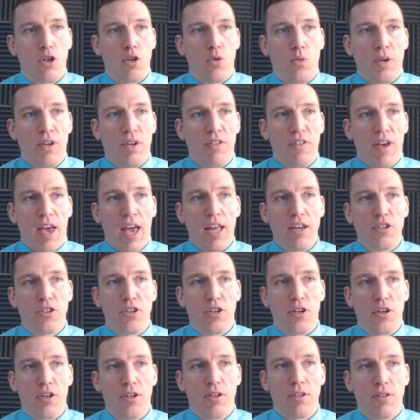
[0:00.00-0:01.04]
We've
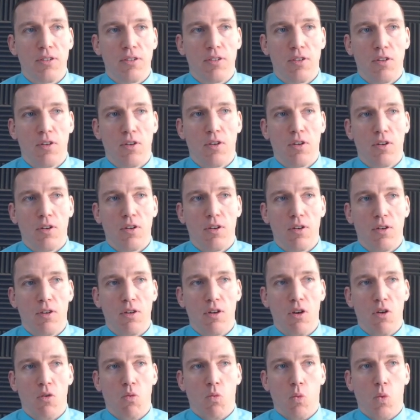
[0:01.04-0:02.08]
entered
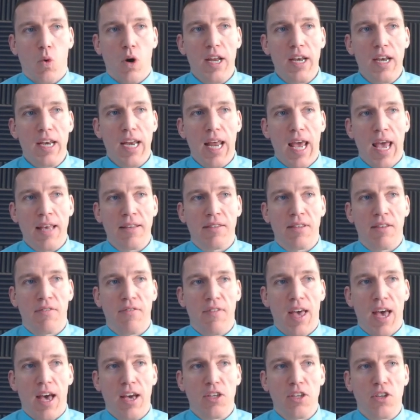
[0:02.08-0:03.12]
one as the
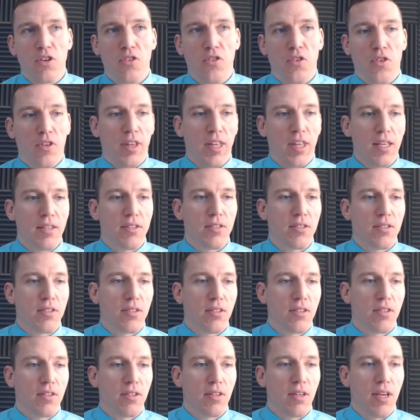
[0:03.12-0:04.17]
value for this
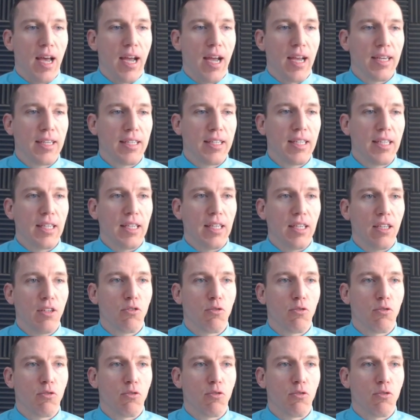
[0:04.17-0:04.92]
ID.